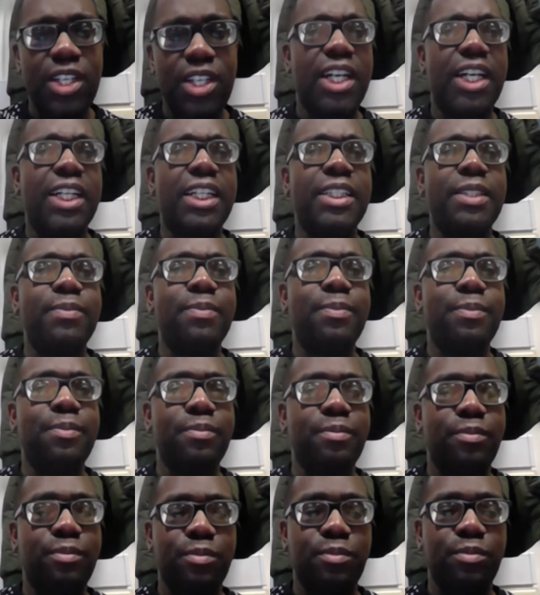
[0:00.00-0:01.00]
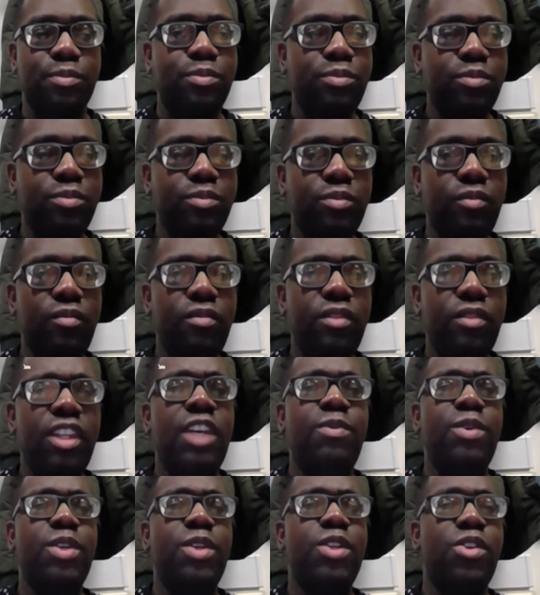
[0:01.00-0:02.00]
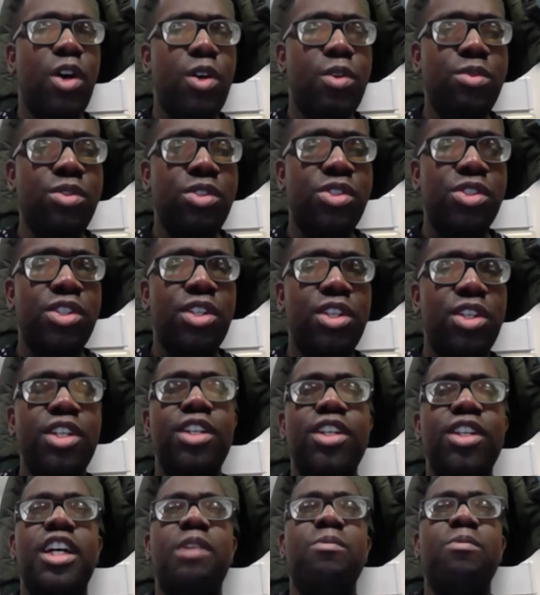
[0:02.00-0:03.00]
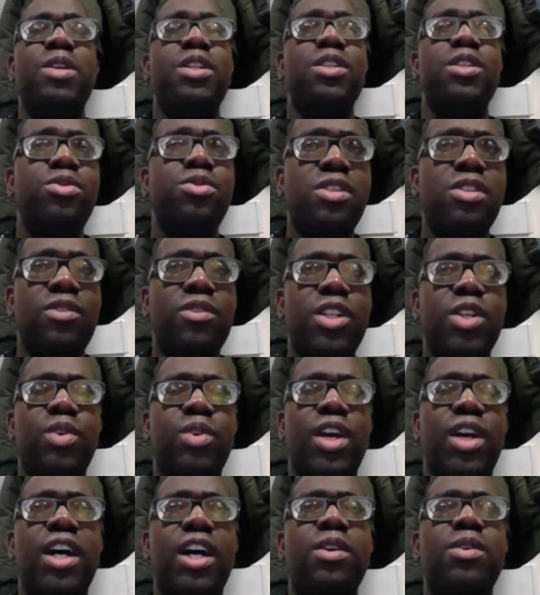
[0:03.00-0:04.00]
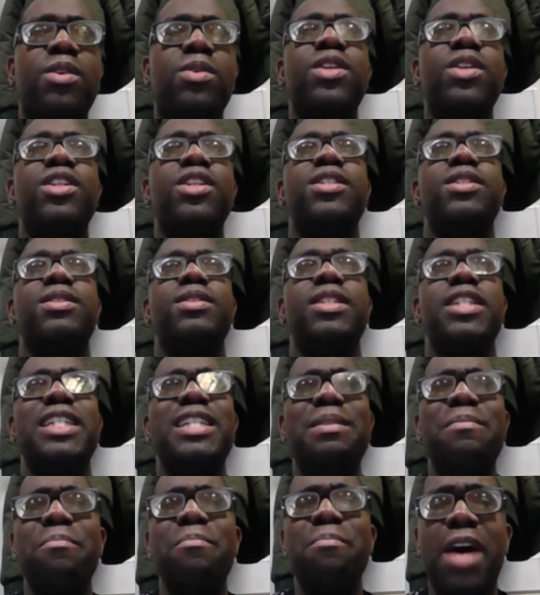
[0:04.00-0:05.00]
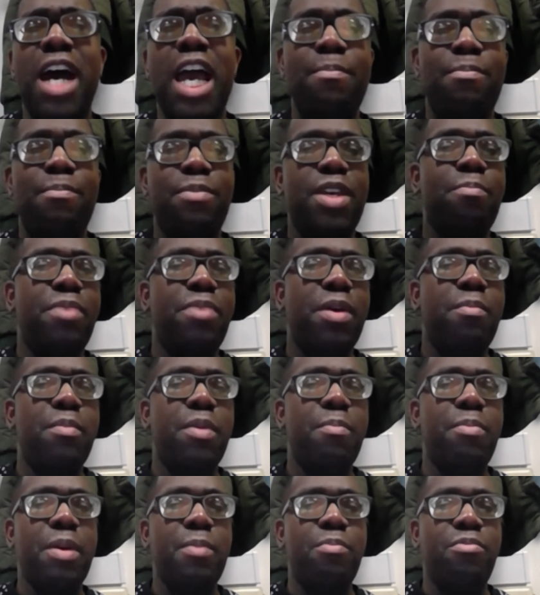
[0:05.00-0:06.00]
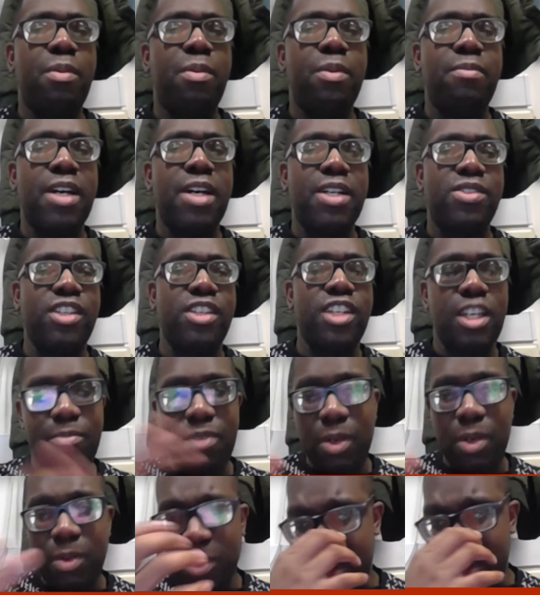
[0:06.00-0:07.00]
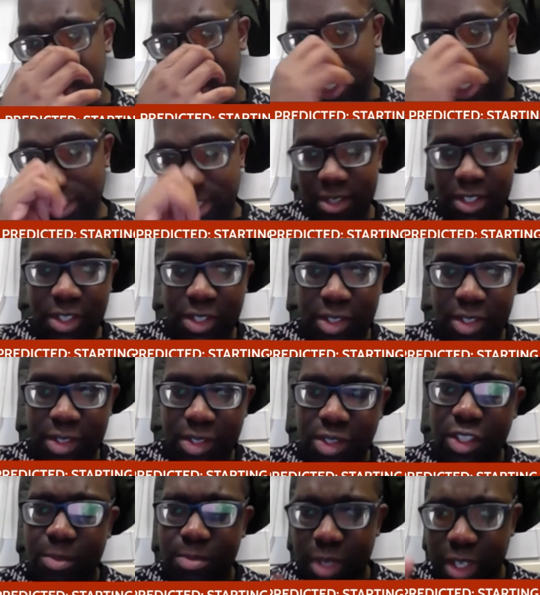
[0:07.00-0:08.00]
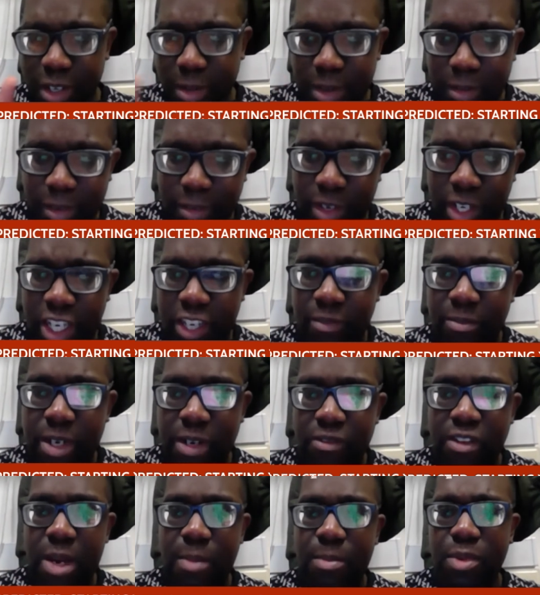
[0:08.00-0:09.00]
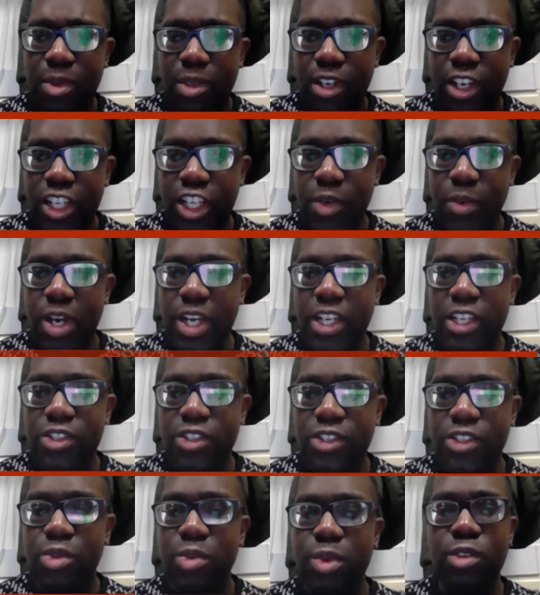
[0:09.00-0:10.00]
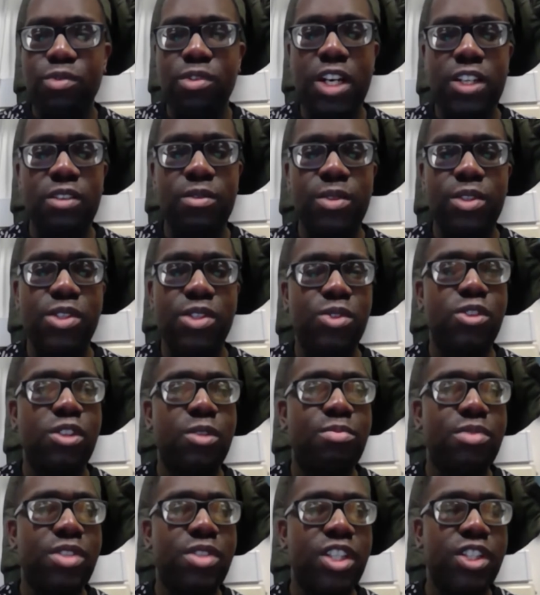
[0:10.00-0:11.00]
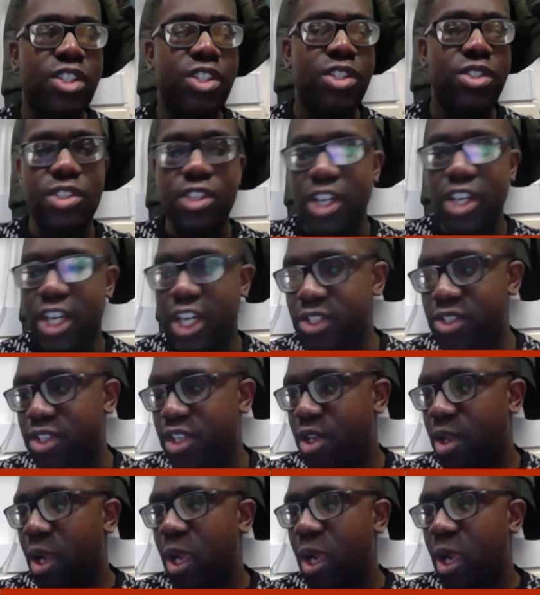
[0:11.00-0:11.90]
If we don't and we lose to Villarreal, it might be a bit problematic, but we'll see. So, but forgive my ramble. Anyway, let's just quickly round up with the score predictions, guys.